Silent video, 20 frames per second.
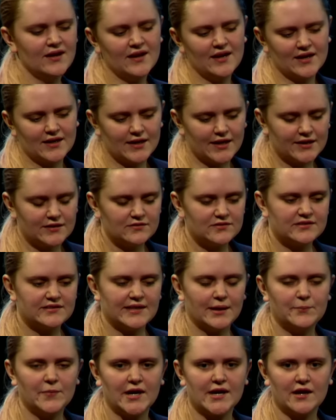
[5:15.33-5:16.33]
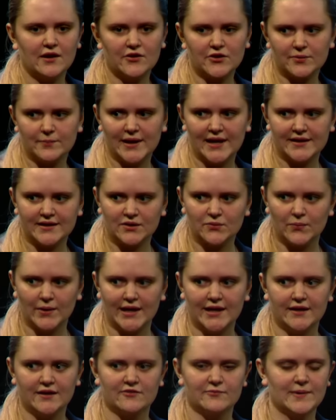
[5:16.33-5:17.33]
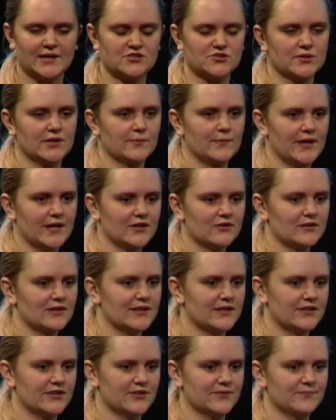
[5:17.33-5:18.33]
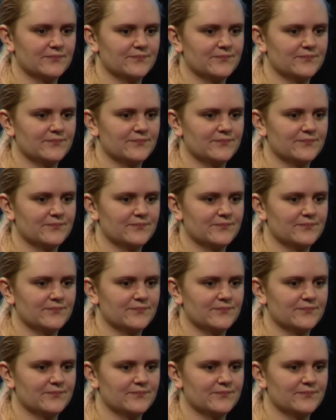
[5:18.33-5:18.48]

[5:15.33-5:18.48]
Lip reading: and kind of semi-automatic way of measuring microlitter.